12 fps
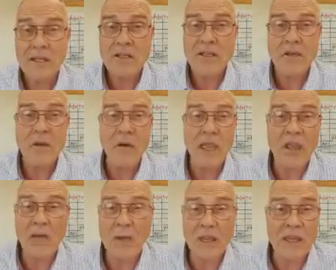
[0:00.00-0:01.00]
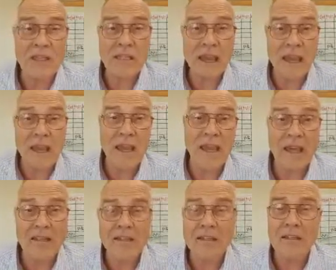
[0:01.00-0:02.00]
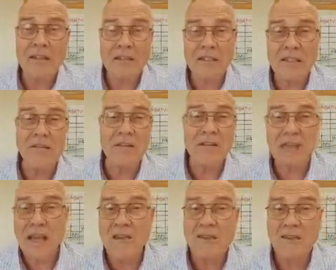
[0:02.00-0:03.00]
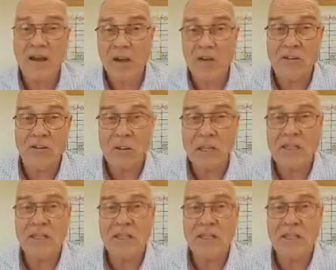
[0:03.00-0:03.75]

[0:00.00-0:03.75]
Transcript: So 8 weeks at $7,000 a week,